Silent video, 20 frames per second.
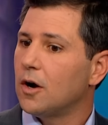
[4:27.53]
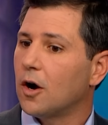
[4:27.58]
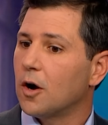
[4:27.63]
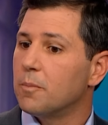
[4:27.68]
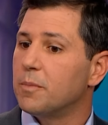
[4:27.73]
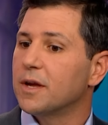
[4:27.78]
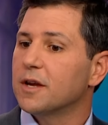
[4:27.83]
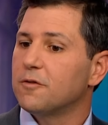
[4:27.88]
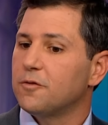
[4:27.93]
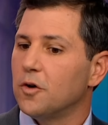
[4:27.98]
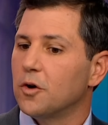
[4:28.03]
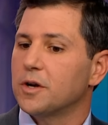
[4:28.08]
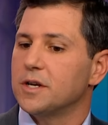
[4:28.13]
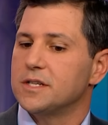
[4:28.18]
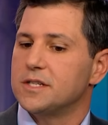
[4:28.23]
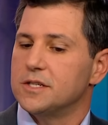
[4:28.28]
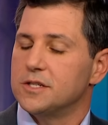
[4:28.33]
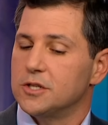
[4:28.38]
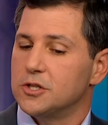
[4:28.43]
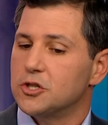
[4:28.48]
Our big
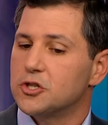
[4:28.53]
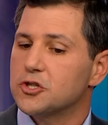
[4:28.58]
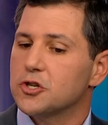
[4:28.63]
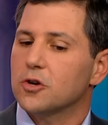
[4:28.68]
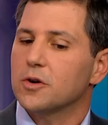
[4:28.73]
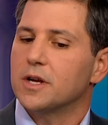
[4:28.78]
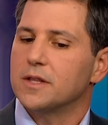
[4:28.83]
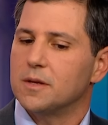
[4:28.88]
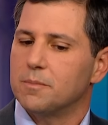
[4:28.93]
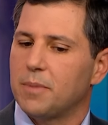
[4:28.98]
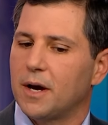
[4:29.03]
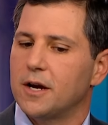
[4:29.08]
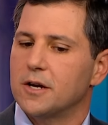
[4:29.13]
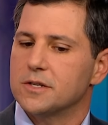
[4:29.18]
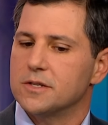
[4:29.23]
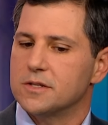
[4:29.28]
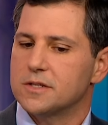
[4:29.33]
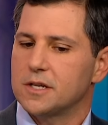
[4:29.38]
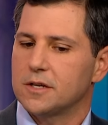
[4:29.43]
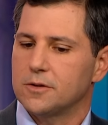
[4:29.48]
focus is ensuring that
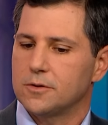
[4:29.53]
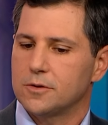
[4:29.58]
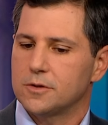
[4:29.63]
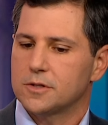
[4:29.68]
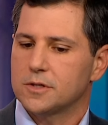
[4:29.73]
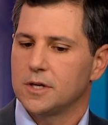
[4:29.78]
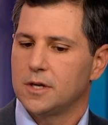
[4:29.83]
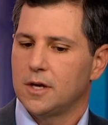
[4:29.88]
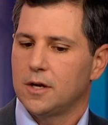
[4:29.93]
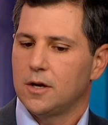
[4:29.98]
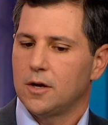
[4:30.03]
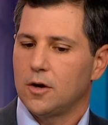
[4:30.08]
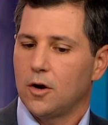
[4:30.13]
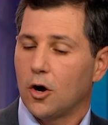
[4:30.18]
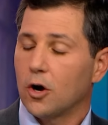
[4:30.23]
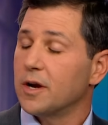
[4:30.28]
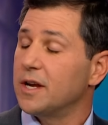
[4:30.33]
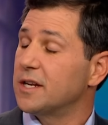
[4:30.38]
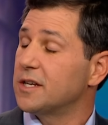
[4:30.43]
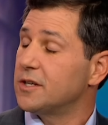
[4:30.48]
buyers and sellers
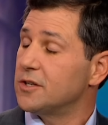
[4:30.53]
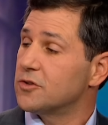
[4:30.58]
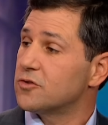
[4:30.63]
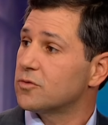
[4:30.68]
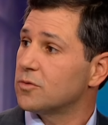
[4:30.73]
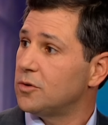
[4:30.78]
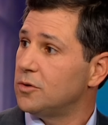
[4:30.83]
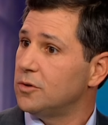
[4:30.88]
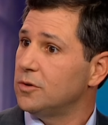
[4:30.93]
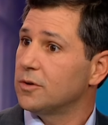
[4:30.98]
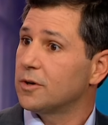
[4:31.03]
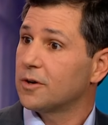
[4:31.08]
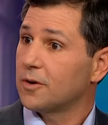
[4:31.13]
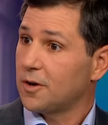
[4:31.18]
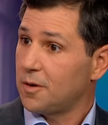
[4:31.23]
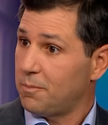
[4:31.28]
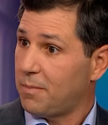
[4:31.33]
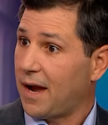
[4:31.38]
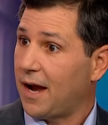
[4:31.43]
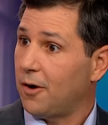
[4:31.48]
are in control and
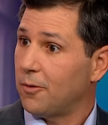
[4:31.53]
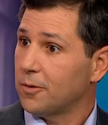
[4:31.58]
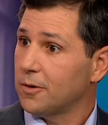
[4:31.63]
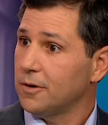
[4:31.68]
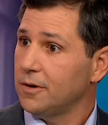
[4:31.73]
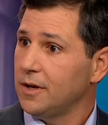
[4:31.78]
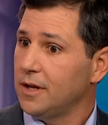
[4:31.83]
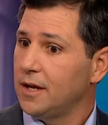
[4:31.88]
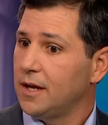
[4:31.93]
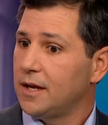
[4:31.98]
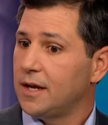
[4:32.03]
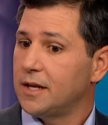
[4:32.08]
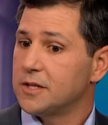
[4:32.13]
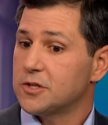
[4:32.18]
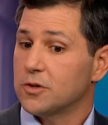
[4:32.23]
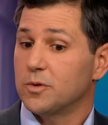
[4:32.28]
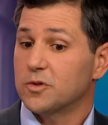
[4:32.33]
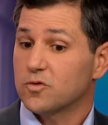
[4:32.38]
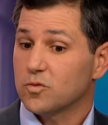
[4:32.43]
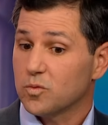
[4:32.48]
are empowered
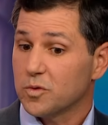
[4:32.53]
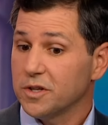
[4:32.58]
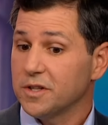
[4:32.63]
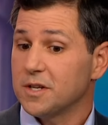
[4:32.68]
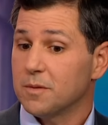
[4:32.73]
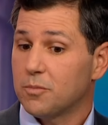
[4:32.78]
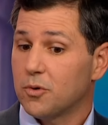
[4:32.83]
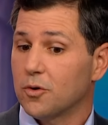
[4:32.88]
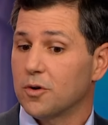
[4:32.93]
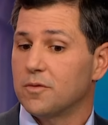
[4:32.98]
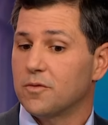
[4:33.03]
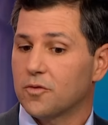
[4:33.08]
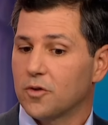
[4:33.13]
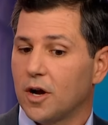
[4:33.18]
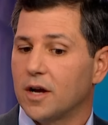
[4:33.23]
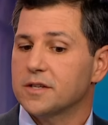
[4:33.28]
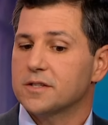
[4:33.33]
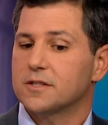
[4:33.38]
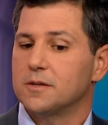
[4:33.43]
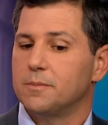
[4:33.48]
and so it's really important
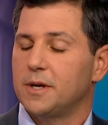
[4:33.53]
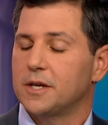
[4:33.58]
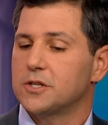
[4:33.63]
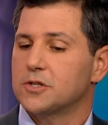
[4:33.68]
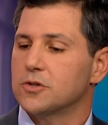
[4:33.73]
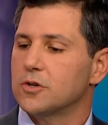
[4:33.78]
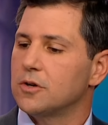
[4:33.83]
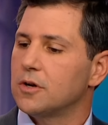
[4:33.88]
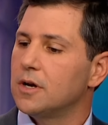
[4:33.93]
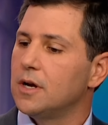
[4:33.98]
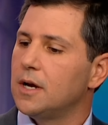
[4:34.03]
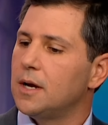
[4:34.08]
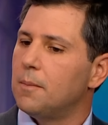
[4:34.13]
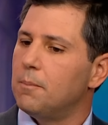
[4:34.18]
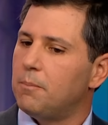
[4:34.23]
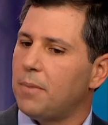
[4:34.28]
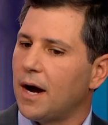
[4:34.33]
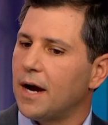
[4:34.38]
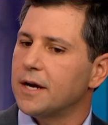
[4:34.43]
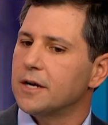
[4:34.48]
for us to make sure
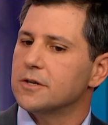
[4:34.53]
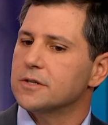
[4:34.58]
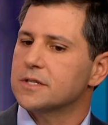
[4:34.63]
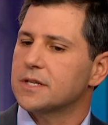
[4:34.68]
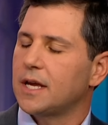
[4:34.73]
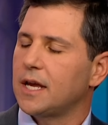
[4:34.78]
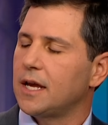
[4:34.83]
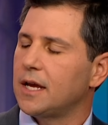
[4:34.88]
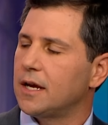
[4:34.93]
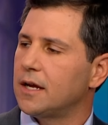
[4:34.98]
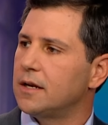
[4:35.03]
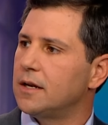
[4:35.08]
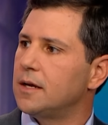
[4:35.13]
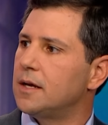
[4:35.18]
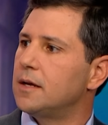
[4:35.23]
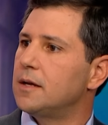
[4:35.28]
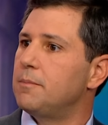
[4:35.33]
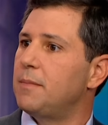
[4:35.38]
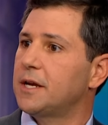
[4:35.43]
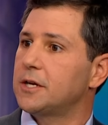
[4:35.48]
buyers can
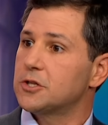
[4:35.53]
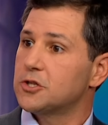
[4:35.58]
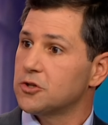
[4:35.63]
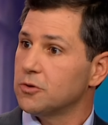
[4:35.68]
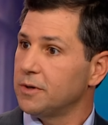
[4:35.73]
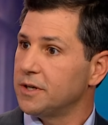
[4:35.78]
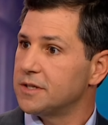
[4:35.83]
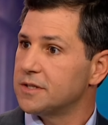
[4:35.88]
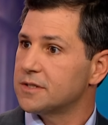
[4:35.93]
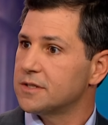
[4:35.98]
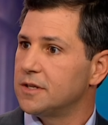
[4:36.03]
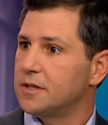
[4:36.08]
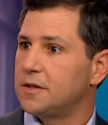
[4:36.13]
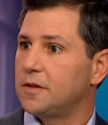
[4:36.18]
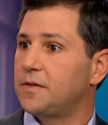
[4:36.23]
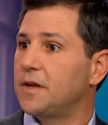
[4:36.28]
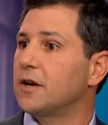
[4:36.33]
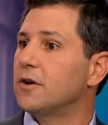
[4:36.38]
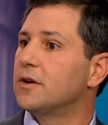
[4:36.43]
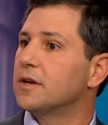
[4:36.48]
make a choice,
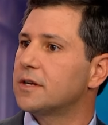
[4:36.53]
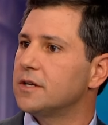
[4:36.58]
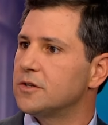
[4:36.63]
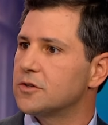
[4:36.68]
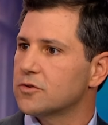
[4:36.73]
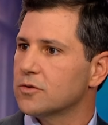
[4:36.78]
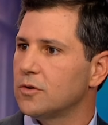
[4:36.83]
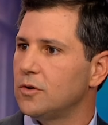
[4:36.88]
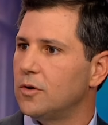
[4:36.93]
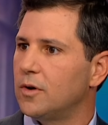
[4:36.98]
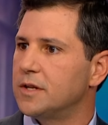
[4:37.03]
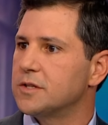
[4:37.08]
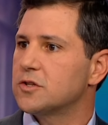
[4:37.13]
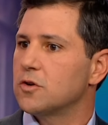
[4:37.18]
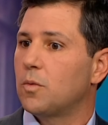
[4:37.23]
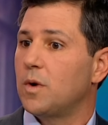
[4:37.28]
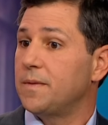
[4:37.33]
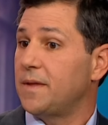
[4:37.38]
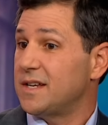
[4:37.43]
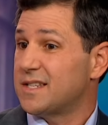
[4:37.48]
that they're in control. And
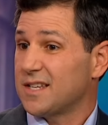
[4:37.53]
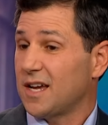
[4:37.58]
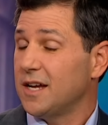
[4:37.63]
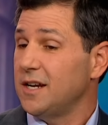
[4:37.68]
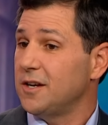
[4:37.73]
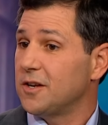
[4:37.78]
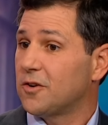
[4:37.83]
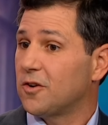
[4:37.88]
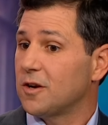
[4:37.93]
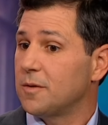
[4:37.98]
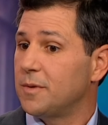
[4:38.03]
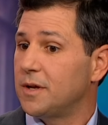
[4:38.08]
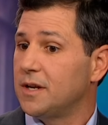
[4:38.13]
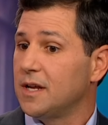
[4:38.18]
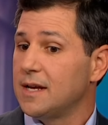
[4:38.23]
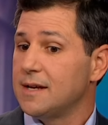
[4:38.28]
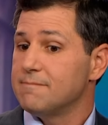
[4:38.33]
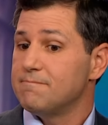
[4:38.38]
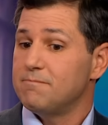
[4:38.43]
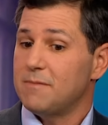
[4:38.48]
so when they sign an agreement,
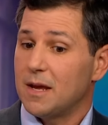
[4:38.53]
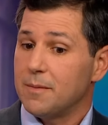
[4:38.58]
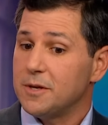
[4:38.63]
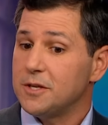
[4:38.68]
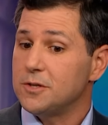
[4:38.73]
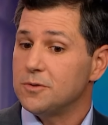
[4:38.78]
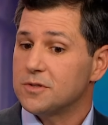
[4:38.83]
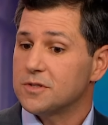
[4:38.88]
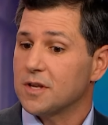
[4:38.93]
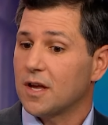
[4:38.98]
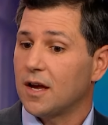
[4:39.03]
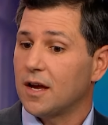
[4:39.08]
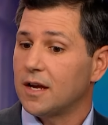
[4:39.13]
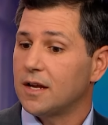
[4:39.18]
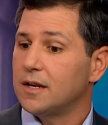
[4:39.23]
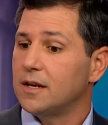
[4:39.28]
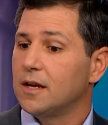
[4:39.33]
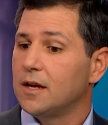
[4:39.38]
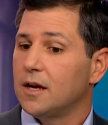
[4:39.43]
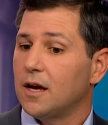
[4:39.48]
maybe you
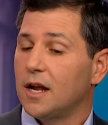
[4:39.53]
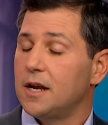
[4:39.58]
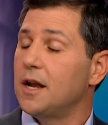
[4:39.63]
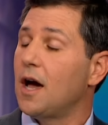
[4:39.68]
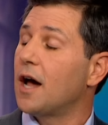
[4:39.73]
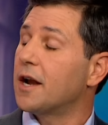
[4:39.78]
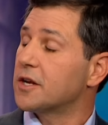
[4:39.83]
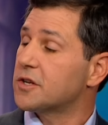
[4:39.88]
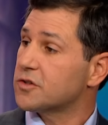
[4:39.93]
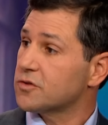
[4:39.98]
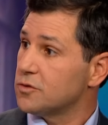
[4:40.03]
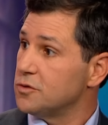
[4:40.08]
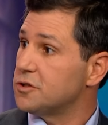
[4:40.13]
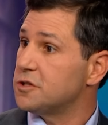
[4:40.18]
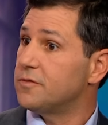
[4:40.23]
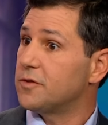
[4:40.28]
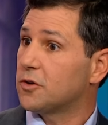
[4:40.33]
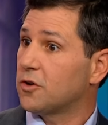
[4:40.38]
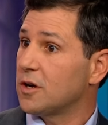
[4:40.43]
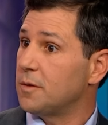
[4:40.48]
sign a
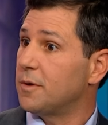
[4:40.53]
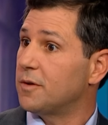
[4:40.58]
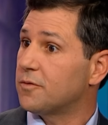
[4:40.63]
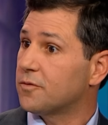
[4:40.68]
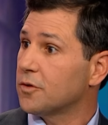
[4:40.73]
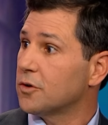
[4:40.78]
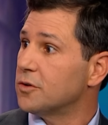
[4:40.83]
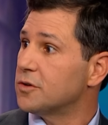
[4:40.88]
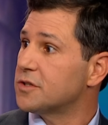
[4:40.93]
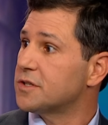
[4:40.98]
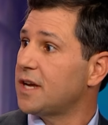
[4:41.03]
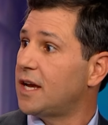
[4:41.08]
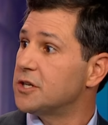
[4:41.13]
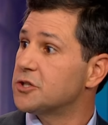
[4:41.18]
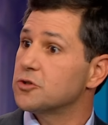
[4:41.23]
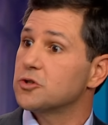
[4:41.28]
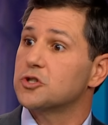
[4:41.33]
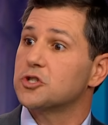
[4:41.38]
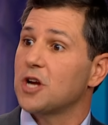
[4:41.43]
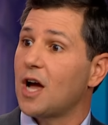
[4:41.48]
non-exclusive agreement first
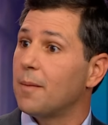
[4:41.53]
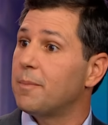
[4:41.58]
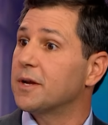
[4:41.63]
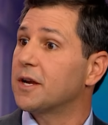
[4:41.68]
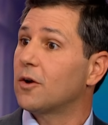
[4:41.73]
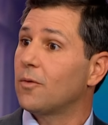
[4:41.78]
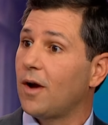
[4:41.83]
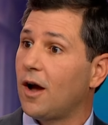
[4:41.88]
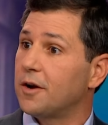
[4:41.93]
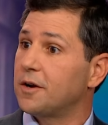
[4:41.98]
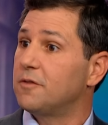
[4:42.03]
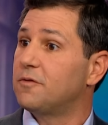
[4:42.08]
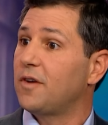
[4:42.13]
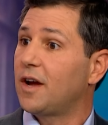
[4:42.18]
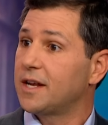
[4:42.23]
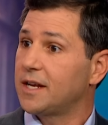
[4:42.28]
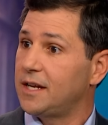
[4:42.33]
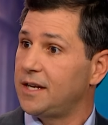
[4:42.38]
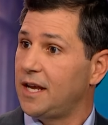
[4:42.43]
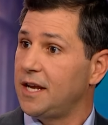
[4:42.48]
as you're shopping around and
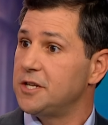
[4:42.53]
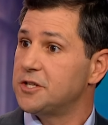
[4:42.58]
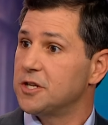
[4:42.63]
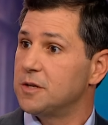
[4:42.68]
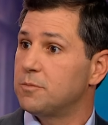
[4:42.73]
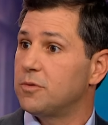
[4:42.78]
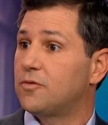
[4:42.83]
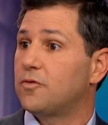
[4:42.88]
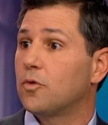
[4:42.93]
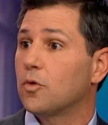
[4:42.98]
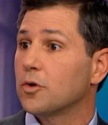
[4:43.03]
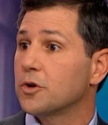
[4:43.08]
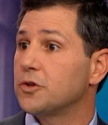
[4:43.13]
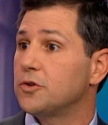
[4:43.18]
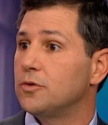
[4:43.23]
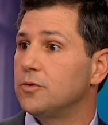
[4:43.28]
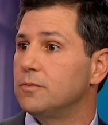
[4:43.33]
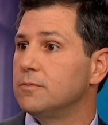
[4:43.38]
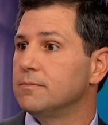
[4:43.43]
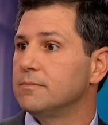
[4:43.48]
finding an agent before
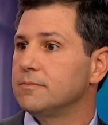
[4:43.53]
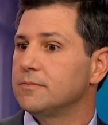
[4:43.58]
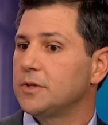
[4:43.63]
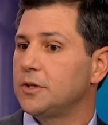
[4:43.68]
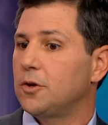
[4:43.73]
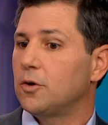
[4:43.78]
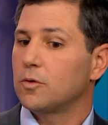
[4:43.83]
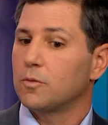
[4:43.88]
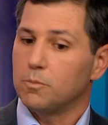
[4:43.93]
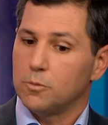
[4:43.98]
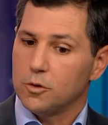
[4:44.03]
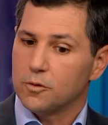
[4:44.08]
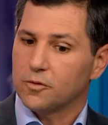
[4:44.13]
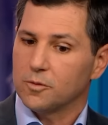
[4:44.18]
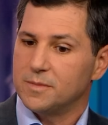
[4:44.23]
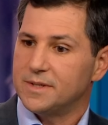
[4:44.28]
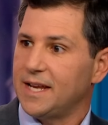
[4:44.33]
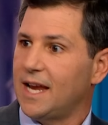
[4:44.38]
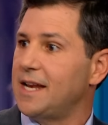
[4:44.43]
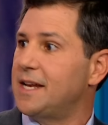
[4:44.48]
you, you know, move
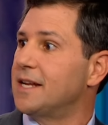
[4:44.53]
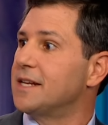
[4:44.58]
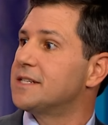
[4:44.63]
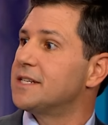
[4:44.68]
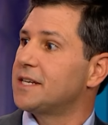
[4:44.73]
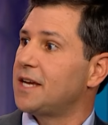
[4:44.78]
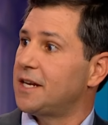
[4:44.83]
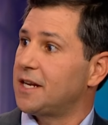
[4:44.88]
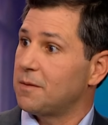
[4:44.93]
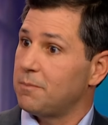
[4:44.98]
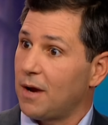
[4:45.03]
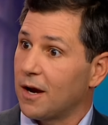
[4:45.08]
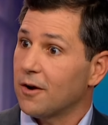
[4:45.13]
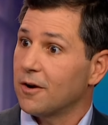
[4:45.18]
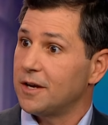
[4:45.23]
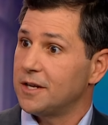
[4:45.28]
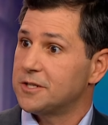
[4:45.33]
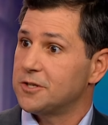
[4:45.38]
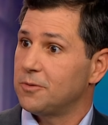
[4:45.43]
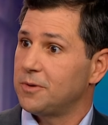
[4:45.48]
from dating to getting
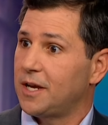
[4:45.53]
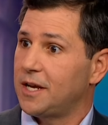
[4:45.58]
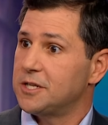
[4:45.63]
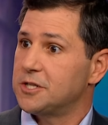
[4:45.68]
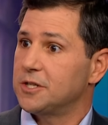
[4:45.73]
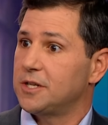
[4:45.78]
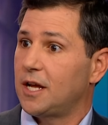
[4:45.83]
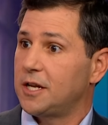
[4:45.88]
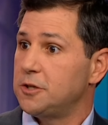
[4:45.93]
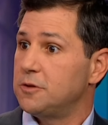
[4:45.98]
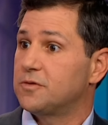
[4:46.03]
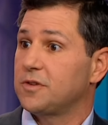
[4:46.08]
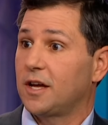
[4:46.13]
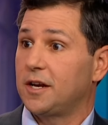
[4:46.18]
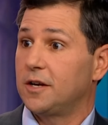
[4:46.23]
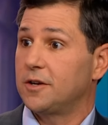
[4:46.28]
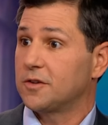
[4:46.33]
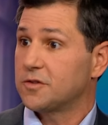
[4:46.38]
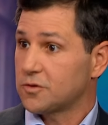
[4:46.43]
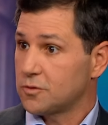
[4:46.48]
married to an agent and you
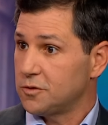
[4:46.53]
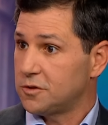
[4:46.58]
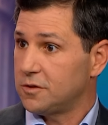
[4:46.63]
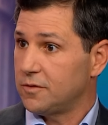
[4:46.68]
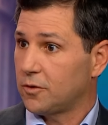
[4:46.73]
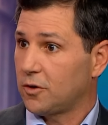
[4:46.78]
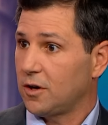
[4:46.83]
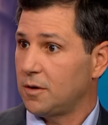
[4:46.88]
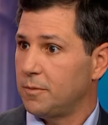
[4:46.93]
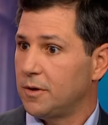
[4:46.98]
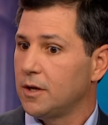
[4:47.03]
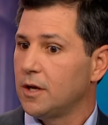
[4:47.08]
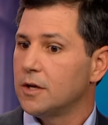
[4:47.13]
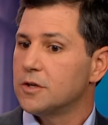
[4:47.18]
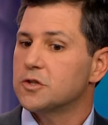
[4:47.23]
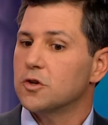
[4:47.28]
sign an exclusive agreement.